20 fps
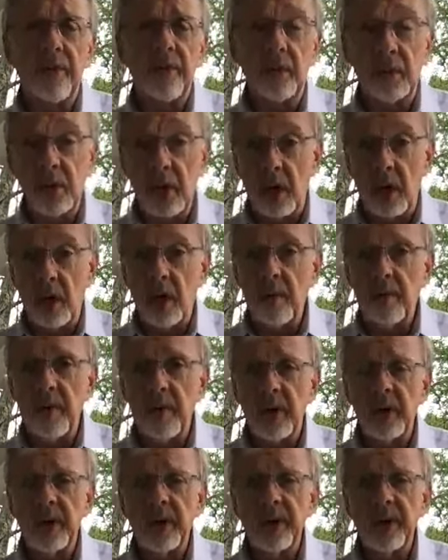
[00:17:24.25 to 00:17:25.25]
for some
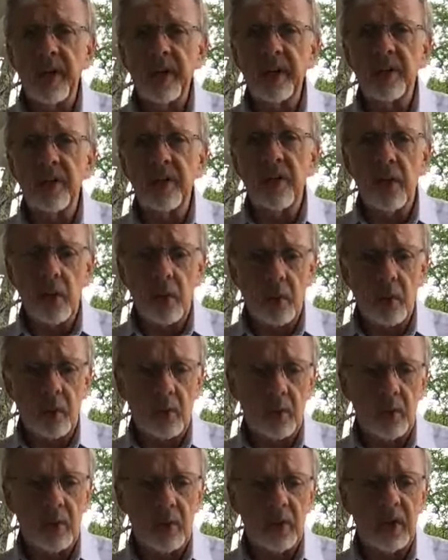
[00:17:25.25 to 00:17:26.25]
at least
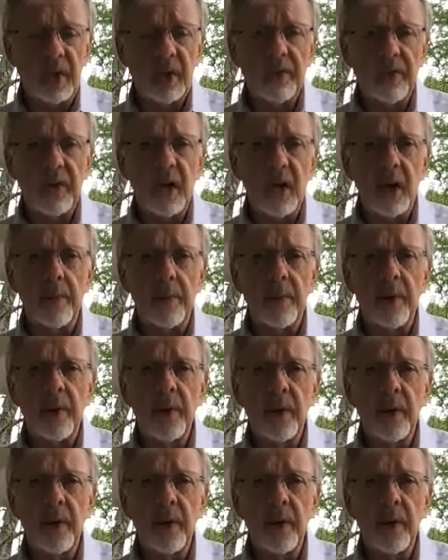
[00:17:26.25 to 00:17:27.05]
to to give up